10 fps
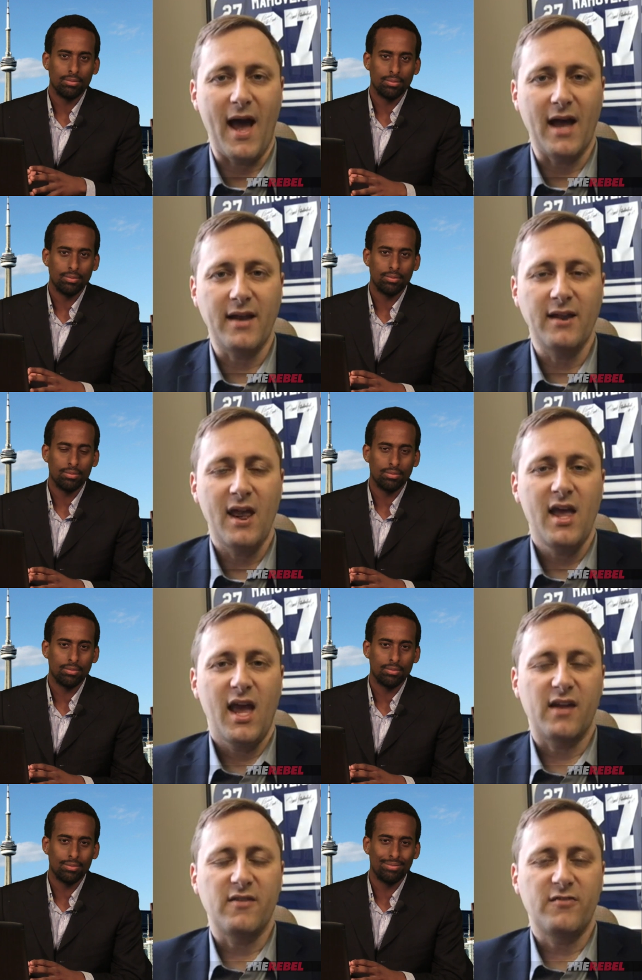Speaker 1: bad.
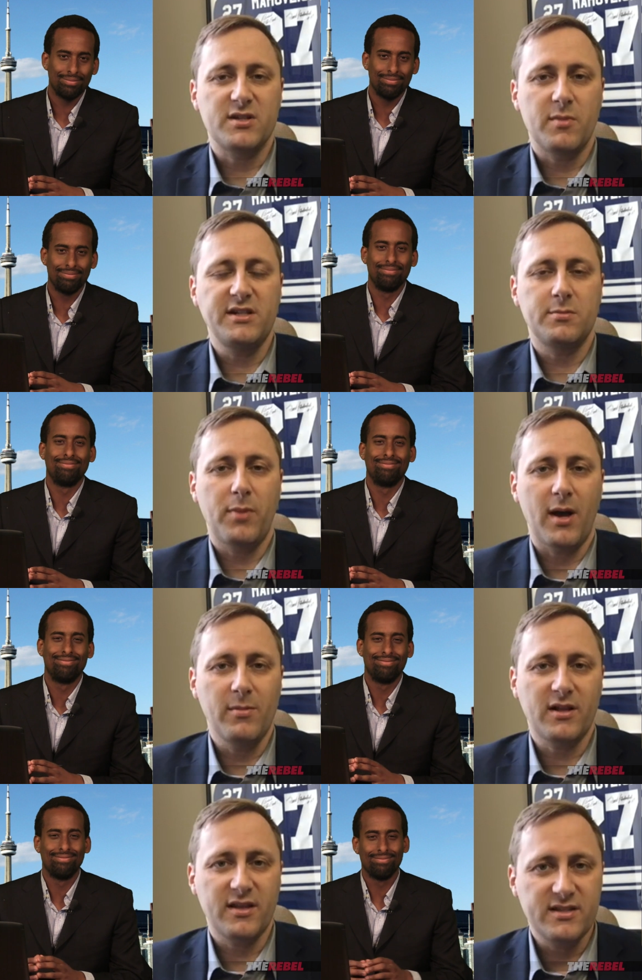And for as much as
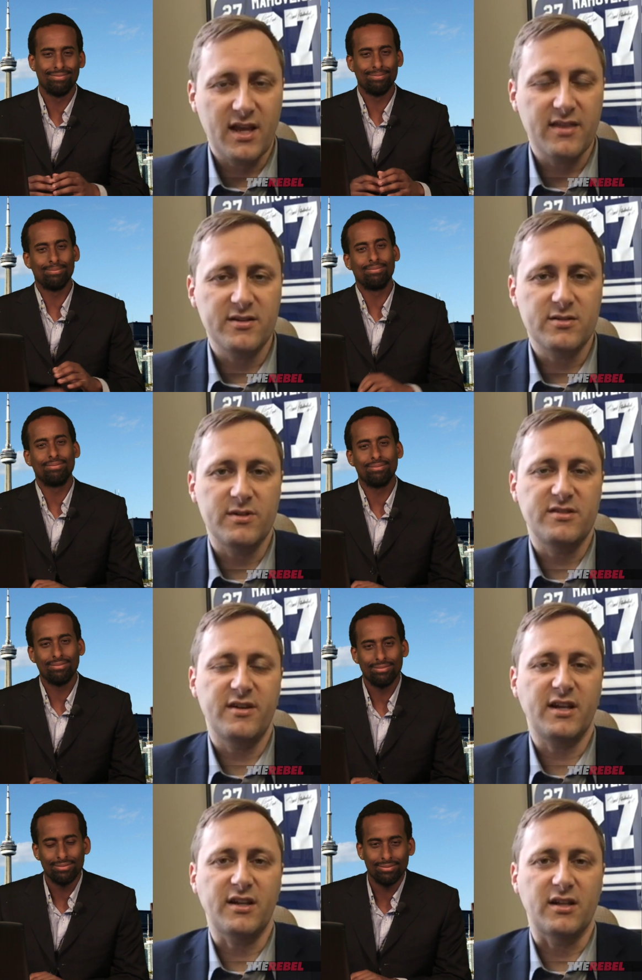publicly say there's
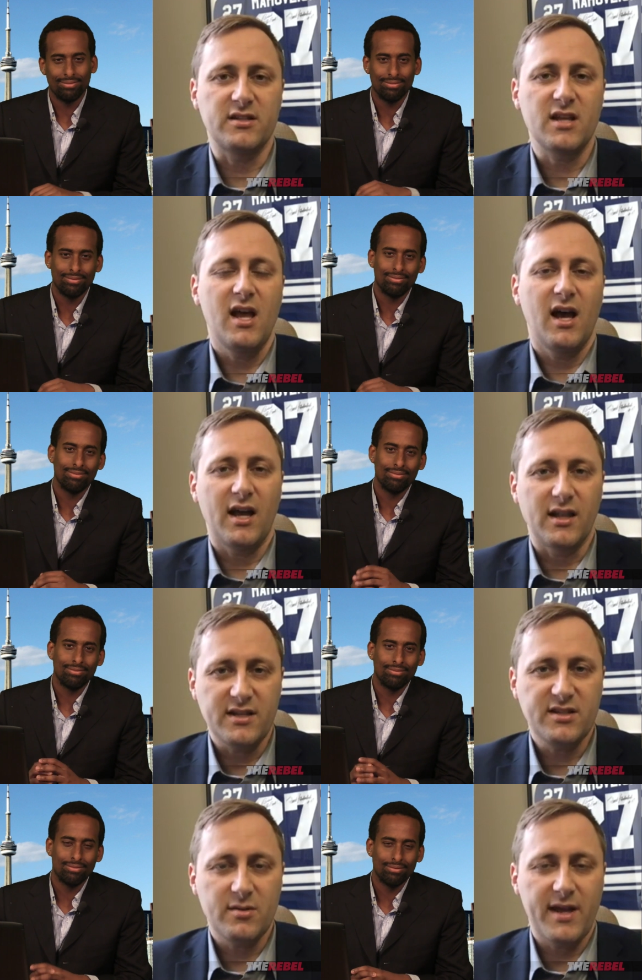restrictions,
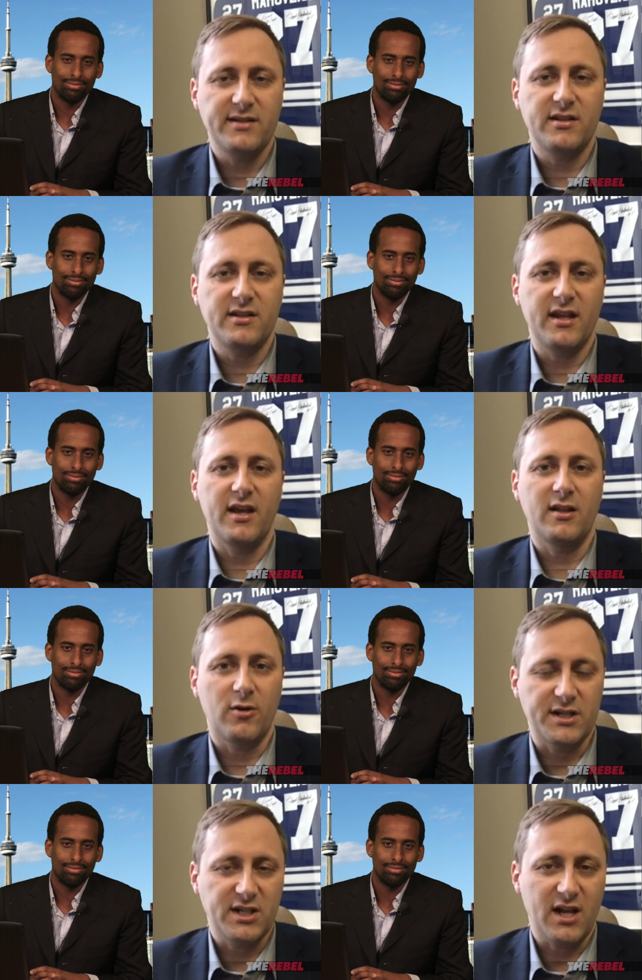unless you're mentally ill
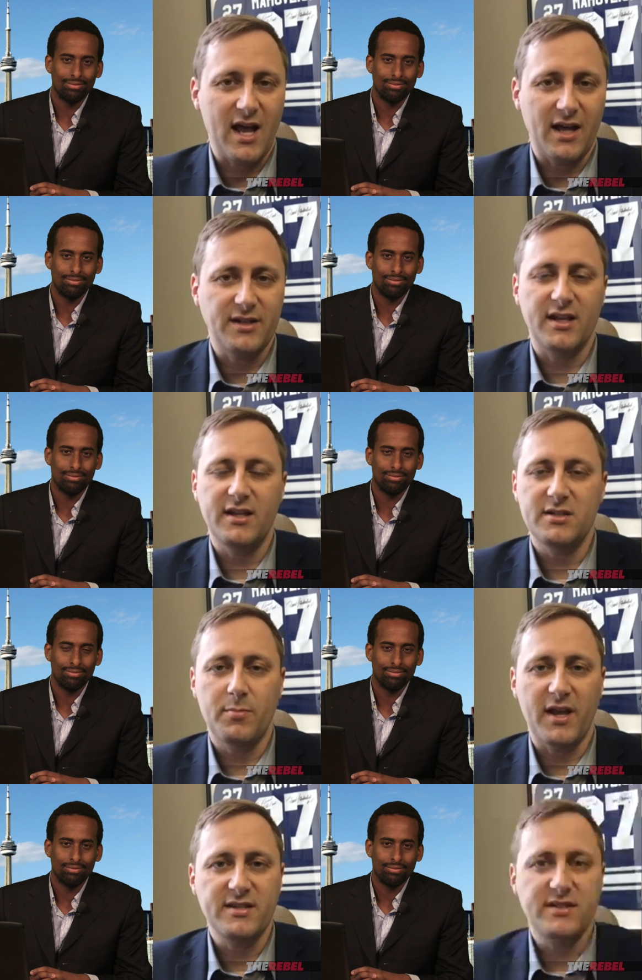or a child, it
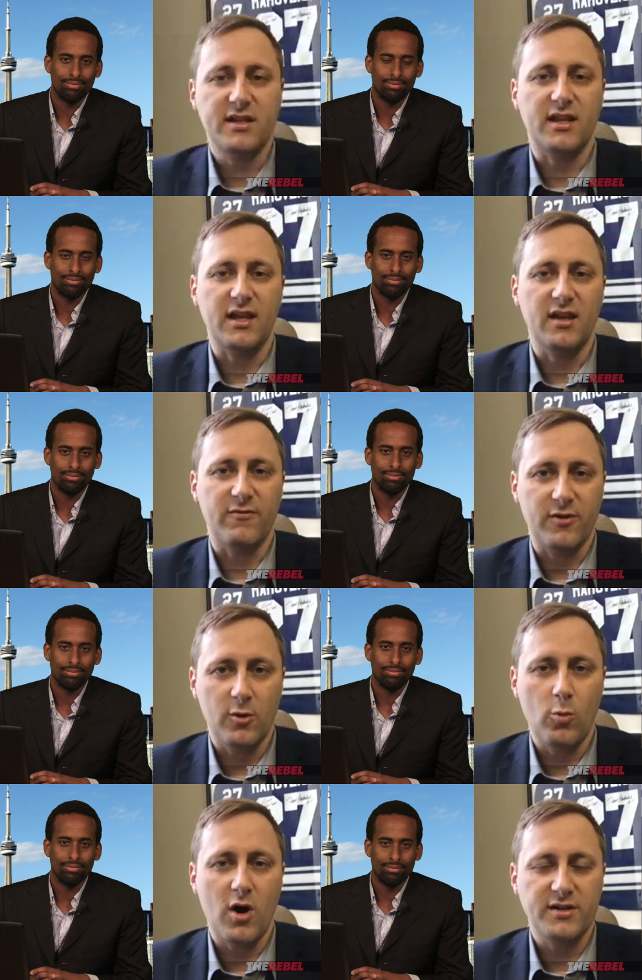is basically if
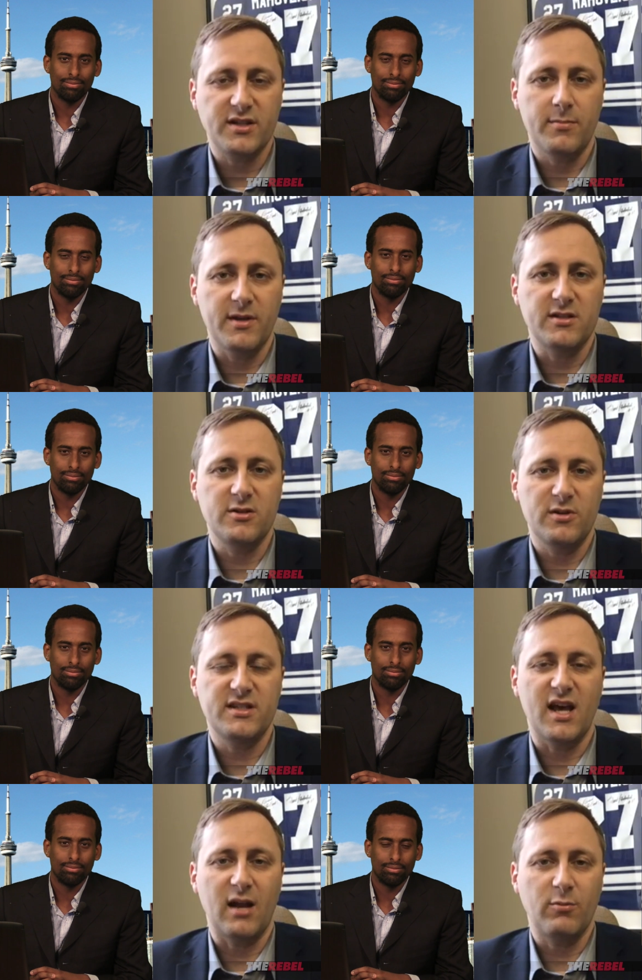you want to commit
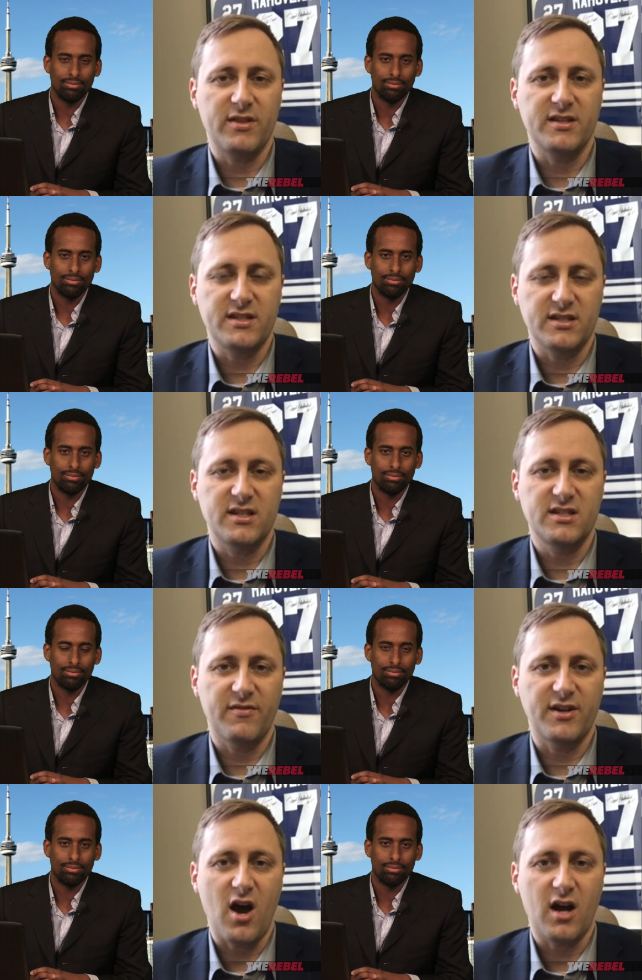suicide with the assistance
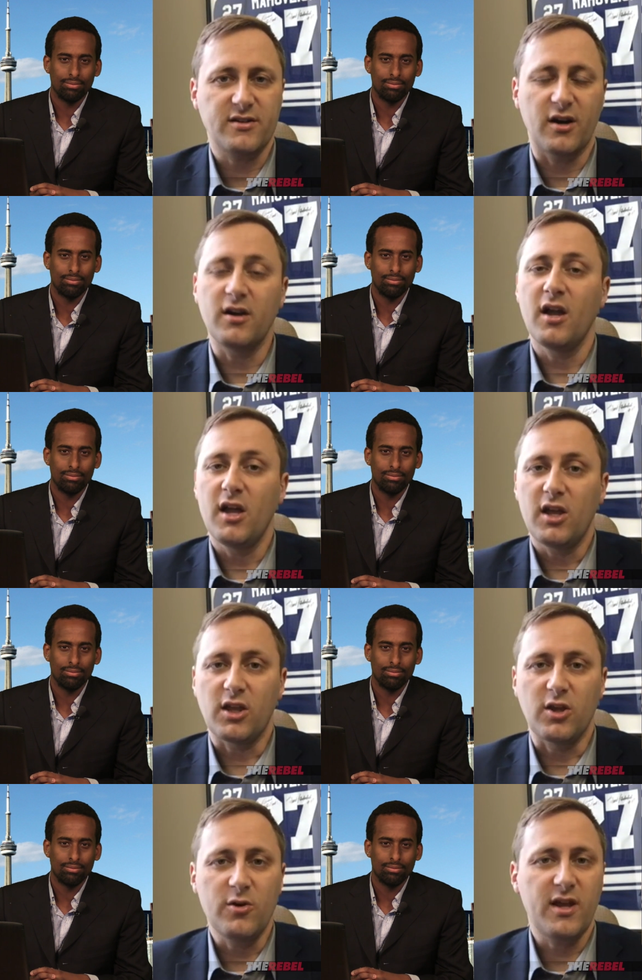of a doctor,
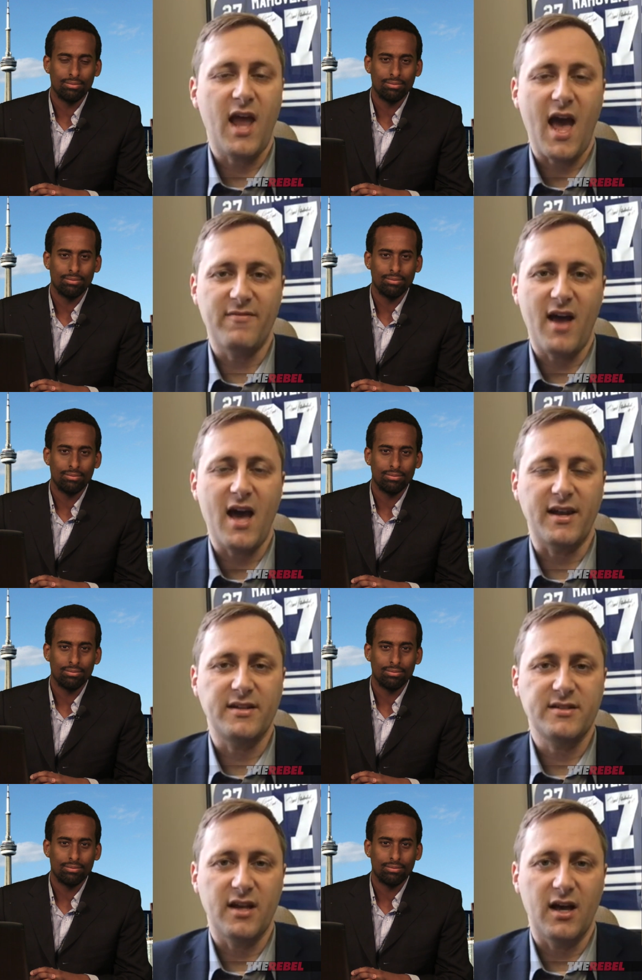you can have at
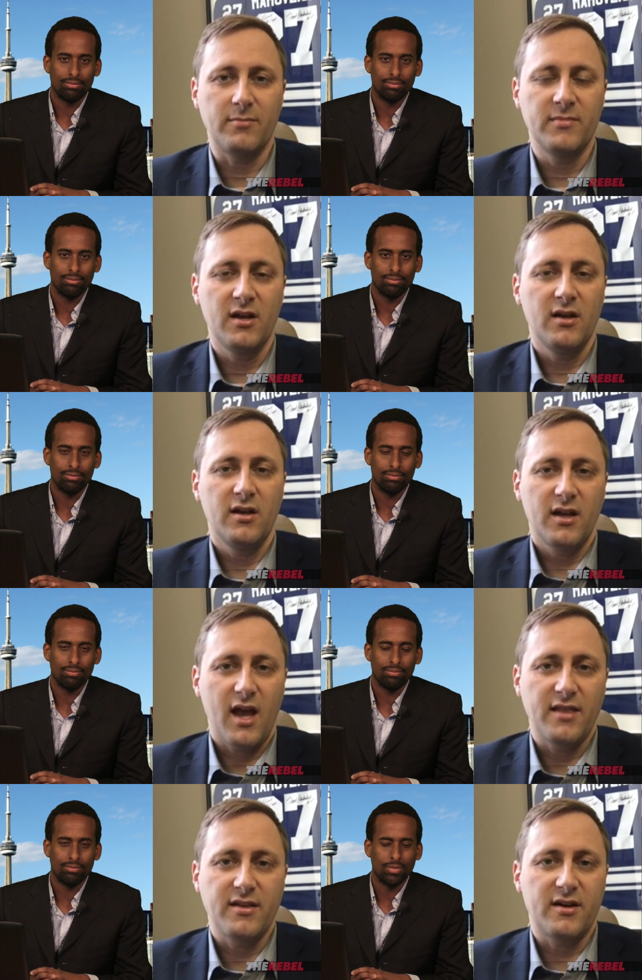it. Um,
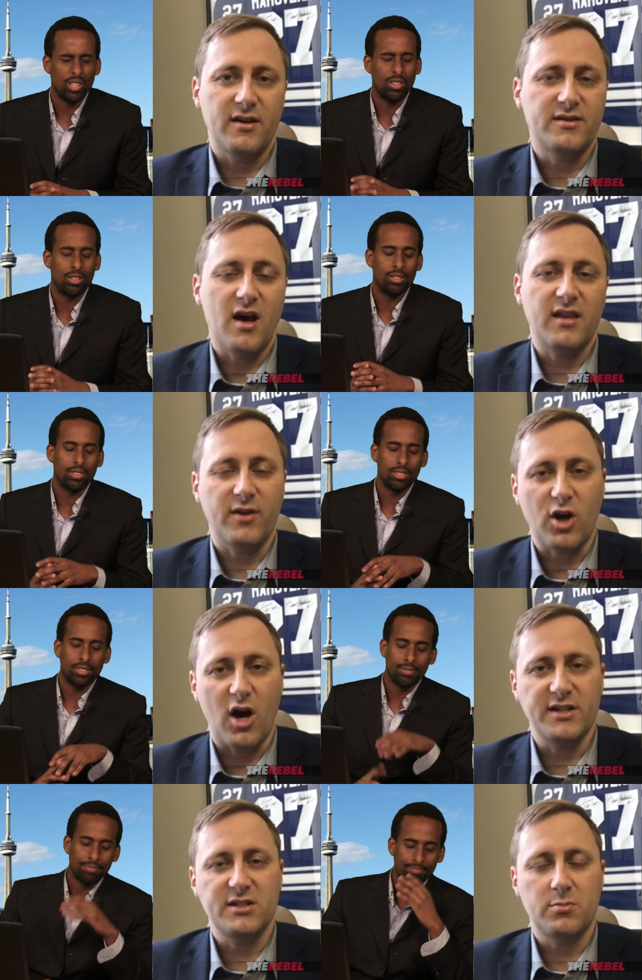and there is not even
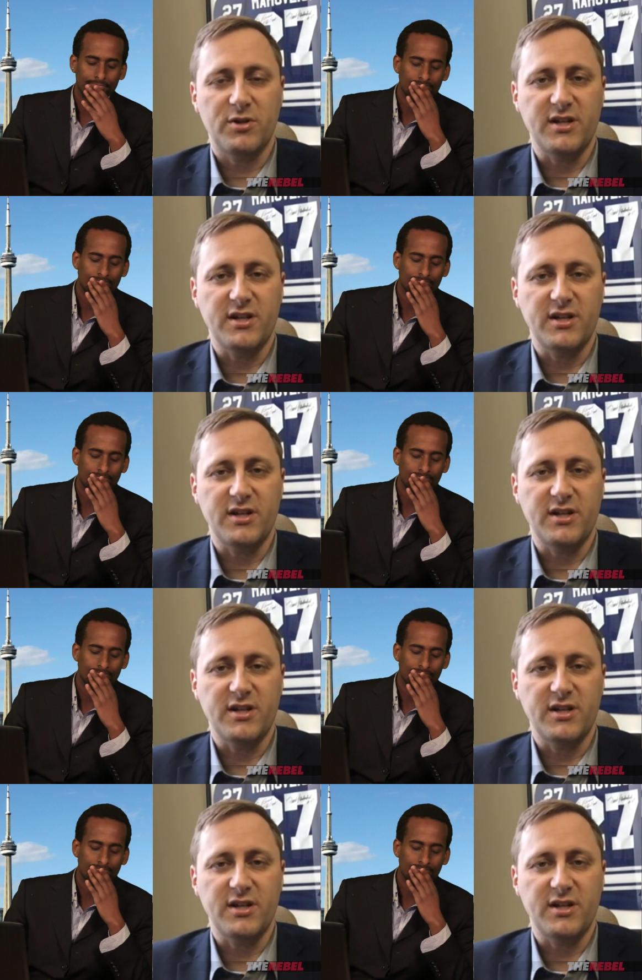conscience